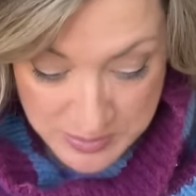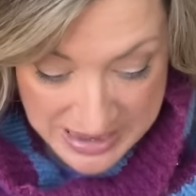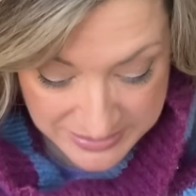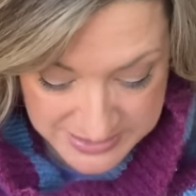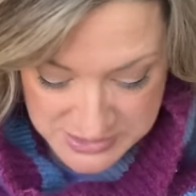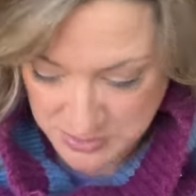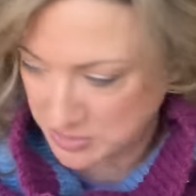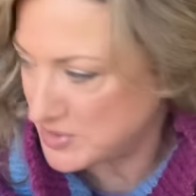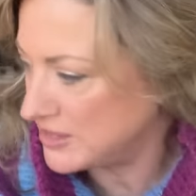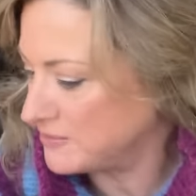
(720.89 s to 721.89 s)
balance
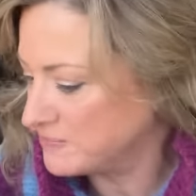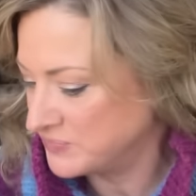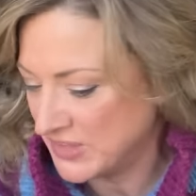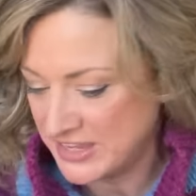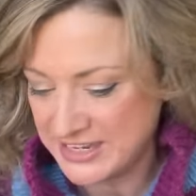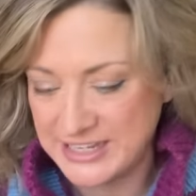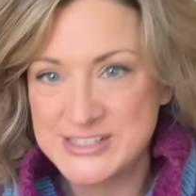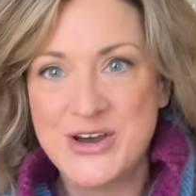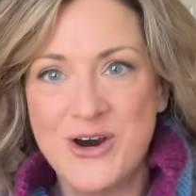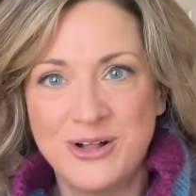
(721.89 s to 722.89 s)
with me.
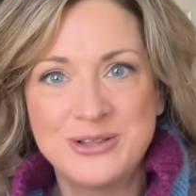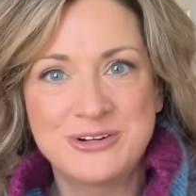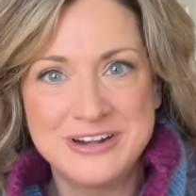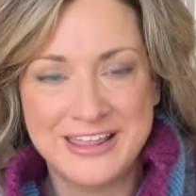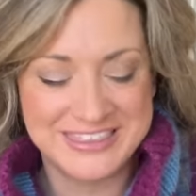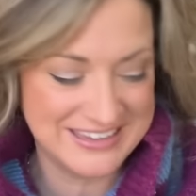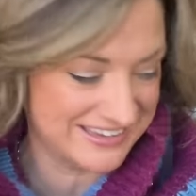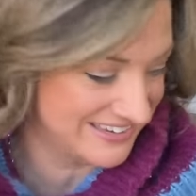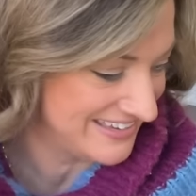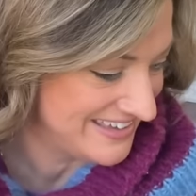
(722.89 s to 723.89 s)
It's all or
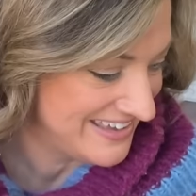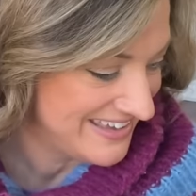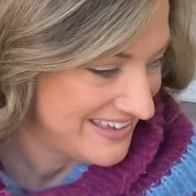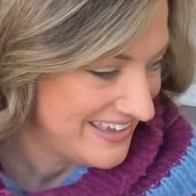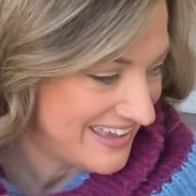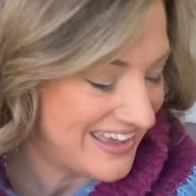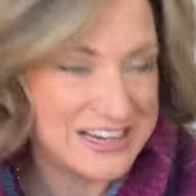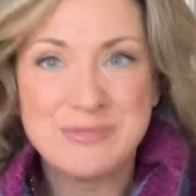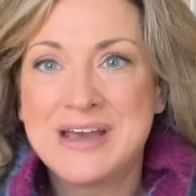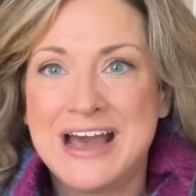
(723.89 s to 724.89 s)
nothing.
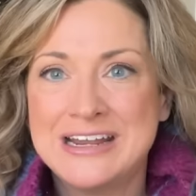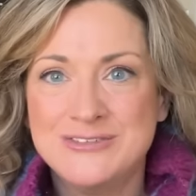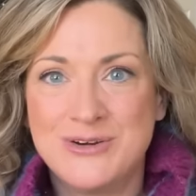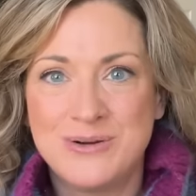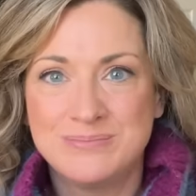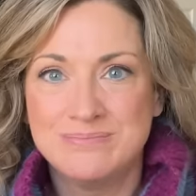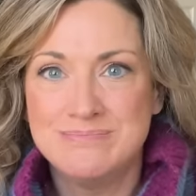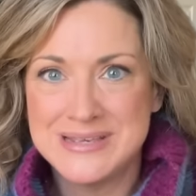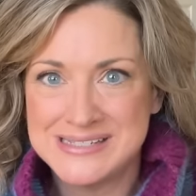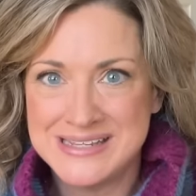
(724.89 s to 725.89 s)
And I'm kind of
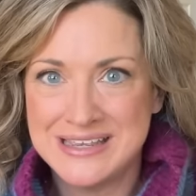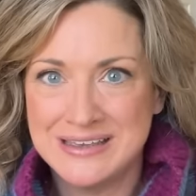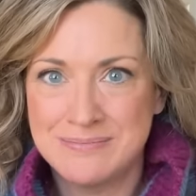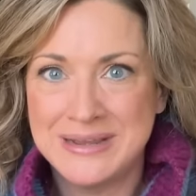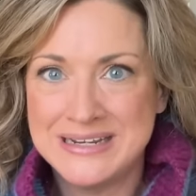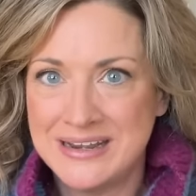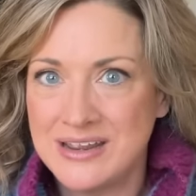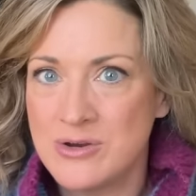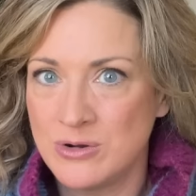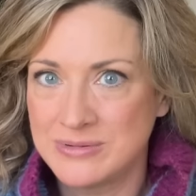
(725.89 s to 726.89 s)
missing my
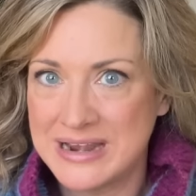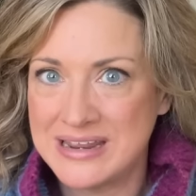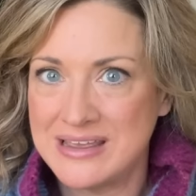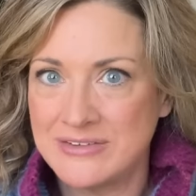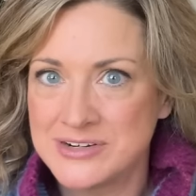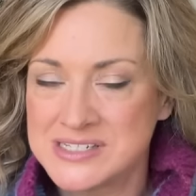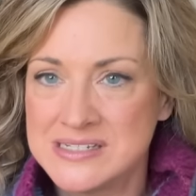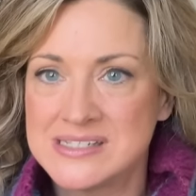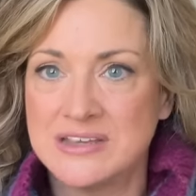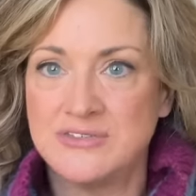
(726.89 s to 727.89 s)
knitting already. Ever
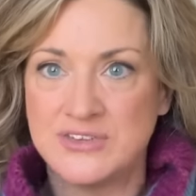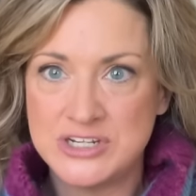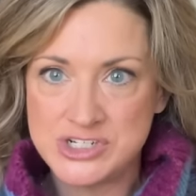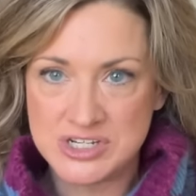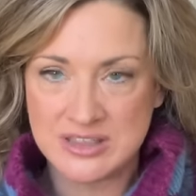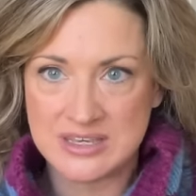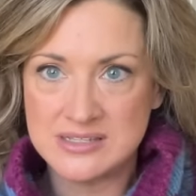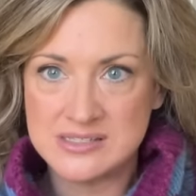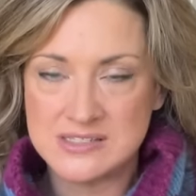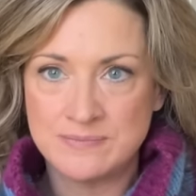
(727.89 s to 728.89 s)
since I finished
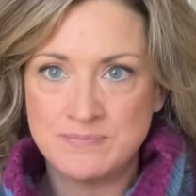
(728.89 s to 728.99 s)
this